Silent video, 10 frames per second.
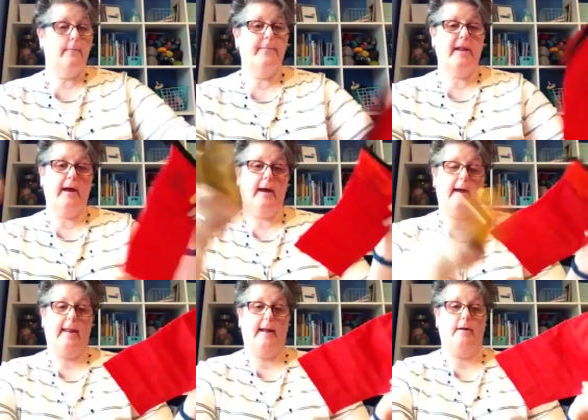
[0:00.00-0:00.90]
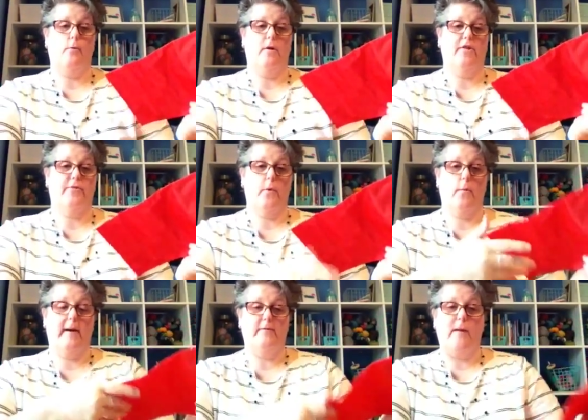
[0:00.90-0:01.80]
But I don't want to throw
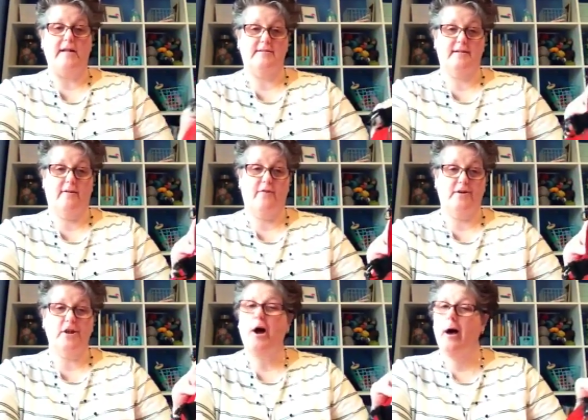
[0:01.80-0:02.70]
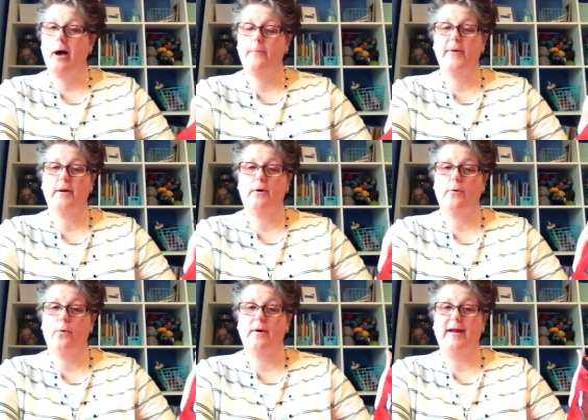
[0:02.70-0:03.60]
my wet stuff on top
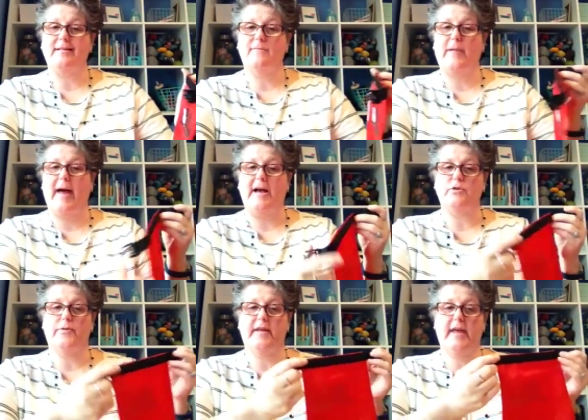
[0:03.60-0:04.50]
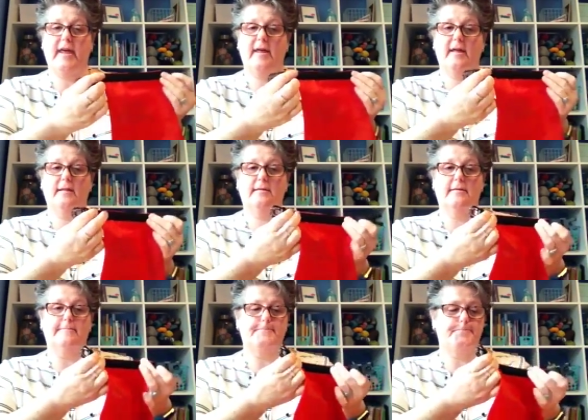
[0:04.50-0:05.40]
or get splashed with the kids.